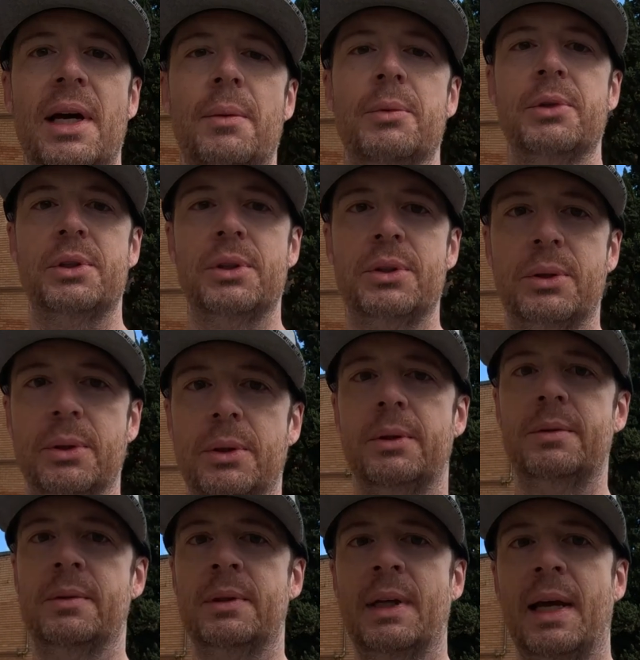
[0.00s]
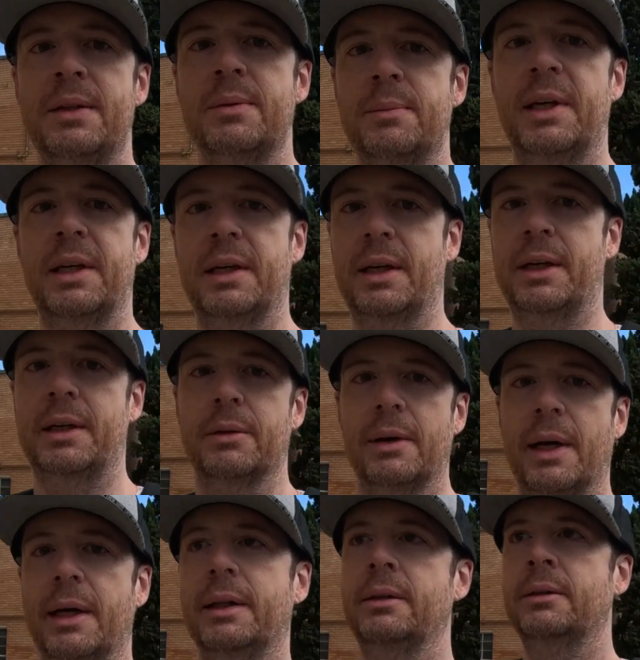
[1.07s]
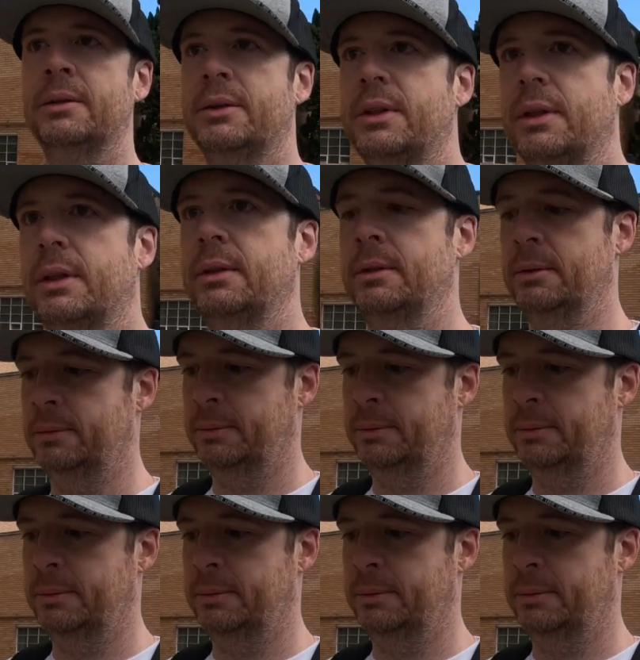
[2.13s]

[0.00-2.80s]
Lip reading: up, which is good. Hasn't been any rain, so